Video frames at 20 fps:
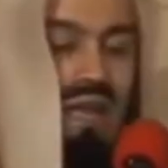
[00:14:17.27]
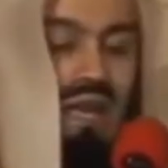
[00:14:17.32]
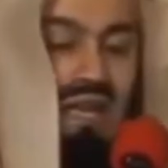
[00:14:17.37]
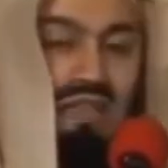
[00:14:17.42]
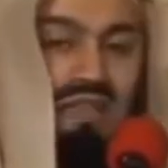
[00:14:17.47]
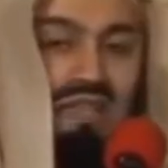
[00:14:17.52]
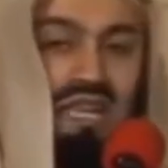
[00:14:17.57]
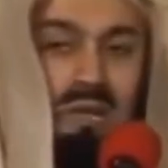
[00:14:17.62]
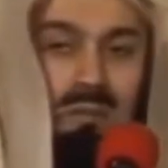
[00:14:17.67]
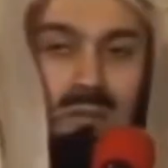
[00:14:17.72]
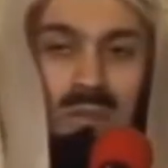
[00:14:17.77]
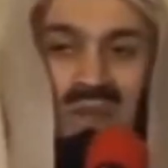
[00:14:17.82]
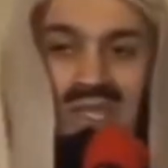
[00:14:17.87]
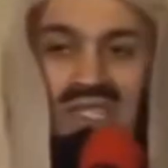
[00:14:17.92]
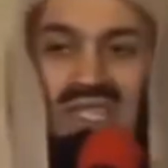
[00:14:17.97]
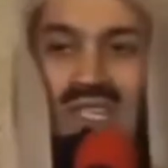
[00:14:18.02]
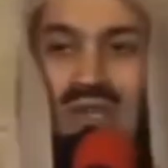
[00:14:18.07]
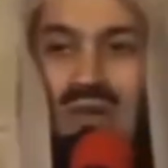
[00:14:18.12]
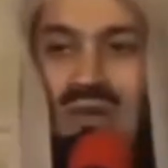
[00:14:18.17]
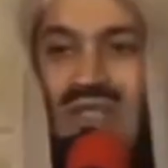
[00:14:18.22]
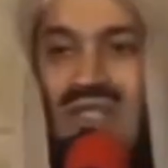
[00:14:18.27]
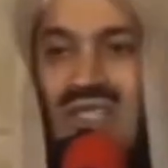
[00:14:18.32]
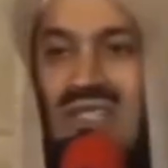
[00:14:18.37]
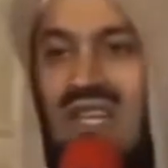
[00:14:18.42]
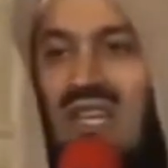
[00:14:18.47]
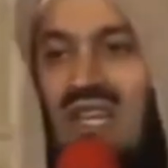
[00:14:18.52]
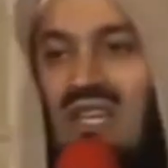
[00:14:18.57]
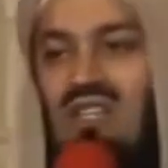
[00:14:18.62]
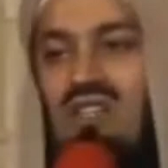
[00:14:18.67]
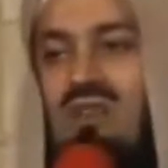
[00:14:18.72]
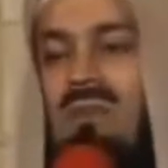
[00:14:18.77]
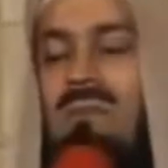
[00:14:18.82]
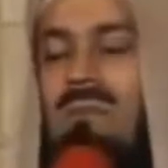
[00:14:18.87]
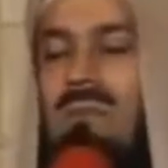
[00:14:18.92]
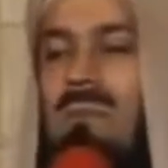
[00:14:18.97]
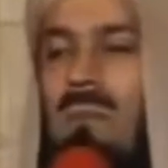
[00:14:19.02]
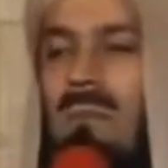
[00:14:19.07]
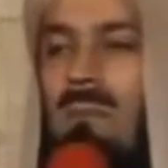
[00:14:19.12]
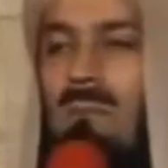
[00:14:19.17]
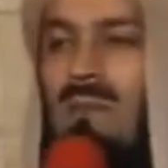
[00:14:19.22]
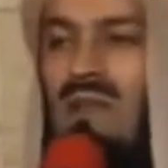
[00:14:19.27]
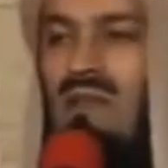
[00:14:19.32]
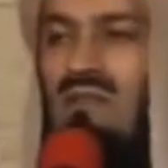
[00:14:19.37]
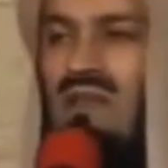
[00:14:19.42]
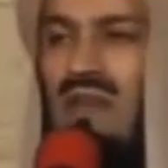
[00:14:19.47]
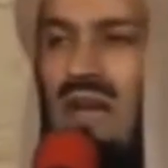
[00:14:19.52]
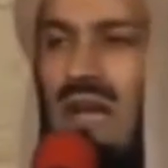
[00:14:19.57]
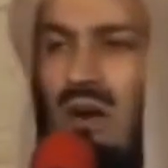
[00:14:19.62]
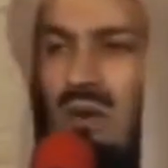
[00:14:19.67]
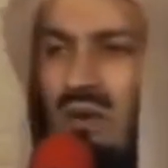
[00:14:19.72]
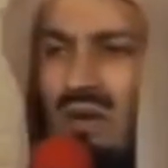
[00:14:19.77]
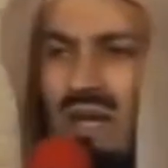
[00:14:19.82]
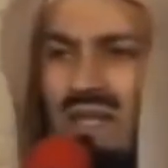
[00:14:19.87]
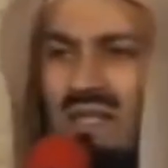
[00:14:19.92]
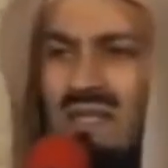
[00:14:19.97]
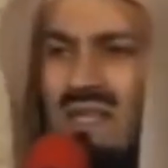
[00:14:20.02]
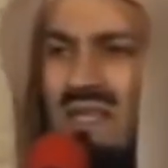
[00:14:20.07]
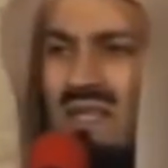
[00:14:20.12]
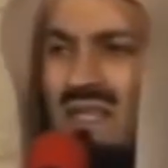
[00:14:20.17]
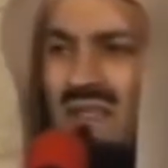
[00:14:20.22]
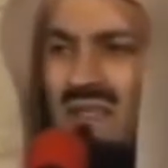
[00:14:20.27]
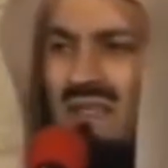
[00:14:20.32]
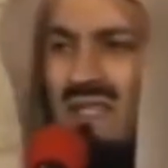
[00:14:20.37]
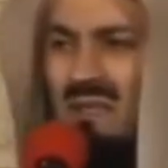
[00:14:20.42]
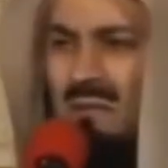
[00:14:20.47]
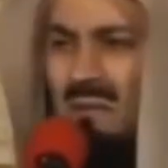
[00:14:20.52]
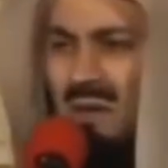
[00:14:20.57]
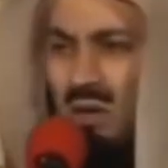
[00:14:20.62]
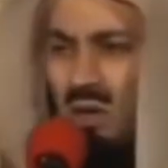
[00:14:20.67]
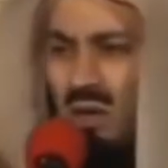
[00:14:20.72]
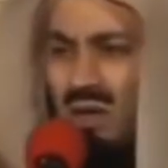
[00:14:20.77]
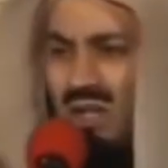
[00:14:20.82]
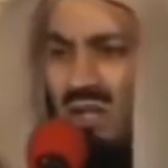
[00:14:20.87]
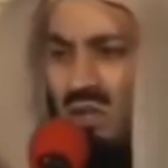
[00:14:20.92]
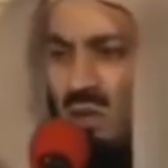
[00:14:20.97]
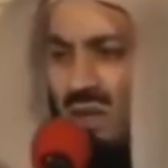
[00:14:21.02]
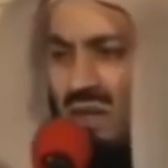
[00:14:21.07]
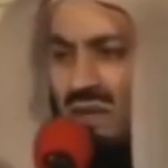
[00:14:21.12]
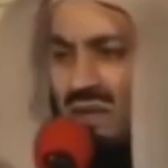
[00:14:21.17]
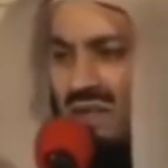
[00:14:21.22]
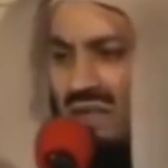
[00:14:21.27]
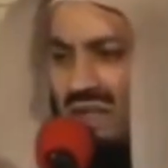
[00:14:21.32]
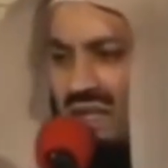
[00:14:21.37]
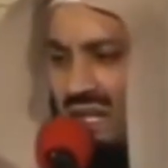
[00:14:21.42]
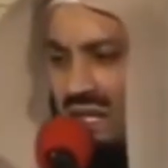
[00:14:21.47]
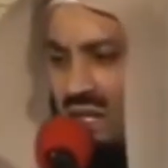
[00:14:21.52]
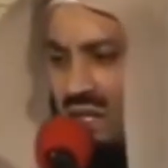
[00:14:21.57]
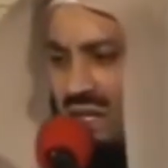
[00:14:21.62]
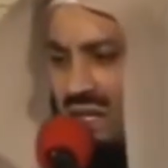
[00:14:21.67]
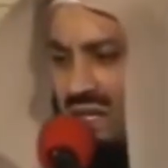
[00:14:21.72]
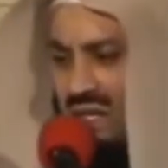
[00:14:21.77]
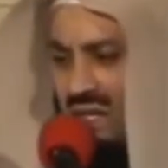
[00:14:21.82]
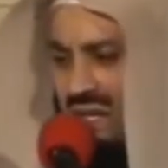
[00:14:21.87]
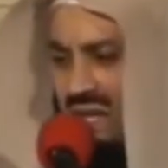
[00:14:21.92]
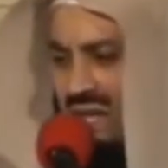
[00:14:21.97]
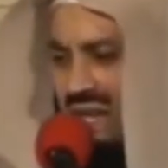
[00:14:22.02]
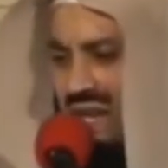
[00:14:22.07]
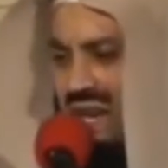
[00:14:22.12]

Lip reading: at that particular stage, Fir'aun had seen a dream according to one of the narrations,